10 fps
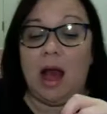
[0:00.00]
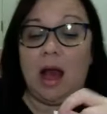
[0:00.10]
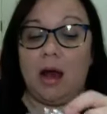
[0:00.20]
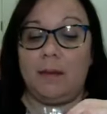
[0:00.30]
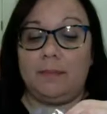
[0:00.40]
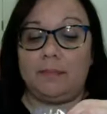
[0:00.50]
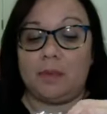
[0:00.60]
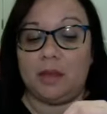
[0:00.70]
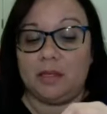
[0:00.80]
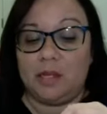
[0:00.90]
Um,
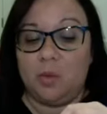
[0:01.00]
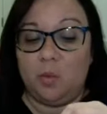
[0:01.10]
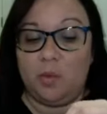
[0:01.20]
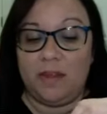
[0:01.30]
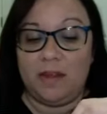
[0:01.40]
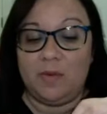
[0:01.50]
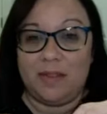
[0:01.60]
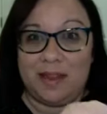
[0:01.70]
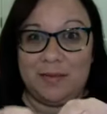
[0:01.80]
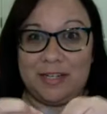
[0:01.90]
so then what
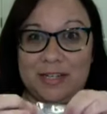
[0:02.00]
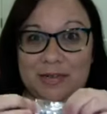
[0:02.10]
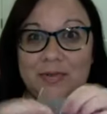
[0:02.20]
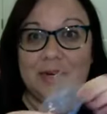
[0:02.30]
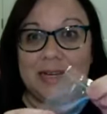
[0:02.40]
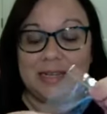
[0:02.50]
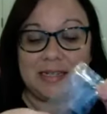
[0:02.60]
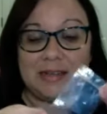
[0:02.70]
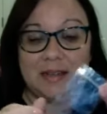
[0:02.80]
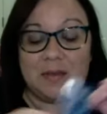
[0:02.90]
they would do
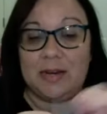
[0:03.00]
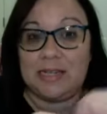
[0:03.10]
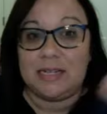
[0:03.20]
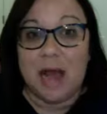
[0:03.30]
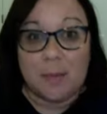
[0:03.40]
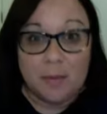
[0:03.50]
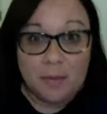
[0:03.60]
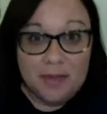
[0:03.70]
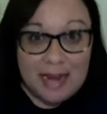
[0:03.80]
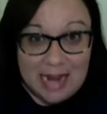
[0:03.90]
is they would need to come up
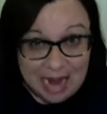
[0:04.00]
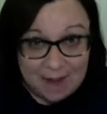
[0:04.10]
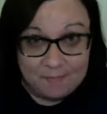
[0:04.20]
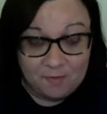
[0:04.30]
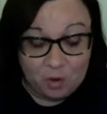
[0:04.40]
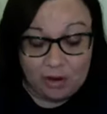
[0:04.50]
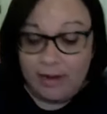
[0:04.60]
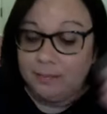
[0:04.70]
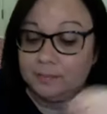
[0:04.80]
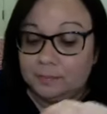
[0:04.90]
with a name for
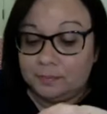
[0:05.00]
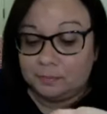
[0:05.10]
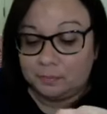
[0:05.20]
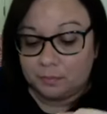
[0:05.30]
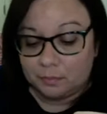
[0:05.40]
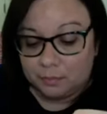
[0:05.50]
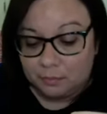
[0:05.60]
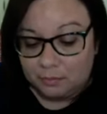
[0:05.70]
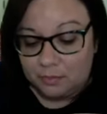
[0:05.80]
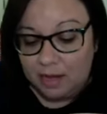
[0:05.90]
it,
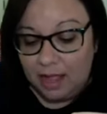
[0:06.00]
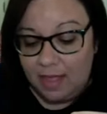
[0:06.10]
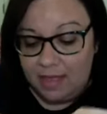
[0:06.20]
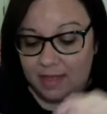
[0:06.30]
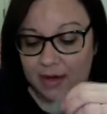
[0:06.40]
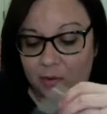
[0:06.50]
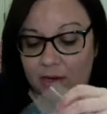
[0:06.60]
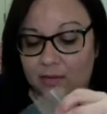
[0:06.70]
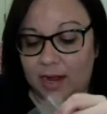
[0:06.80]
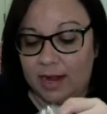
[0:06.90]
and then they'd
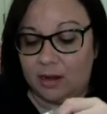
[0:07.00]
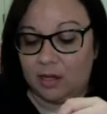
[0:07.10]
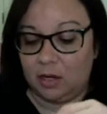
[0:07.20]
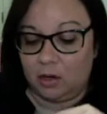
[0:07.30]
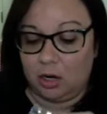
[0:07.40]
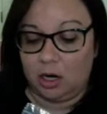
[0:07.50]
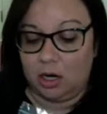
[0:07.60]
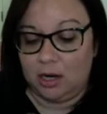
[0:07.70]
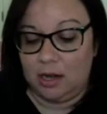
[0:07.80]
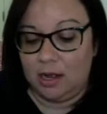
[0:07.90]
want to write out a little
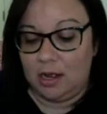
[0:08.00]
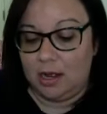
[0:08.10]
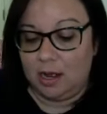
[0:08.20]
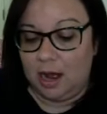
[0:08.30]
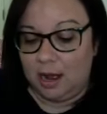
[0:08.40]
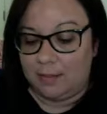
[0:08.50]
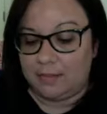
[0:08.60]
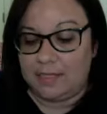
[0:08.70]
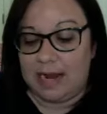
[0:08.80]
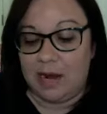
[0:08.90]
card um,
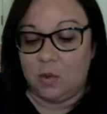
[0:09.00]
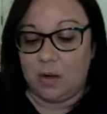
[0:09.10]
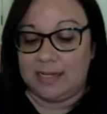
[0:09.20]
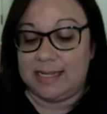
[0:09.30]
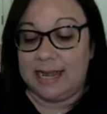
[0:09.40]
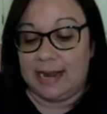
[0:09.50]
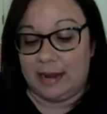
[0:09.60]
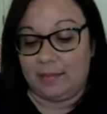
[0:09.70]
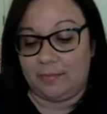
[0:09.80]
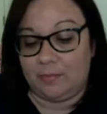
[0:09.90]
saying what's in it.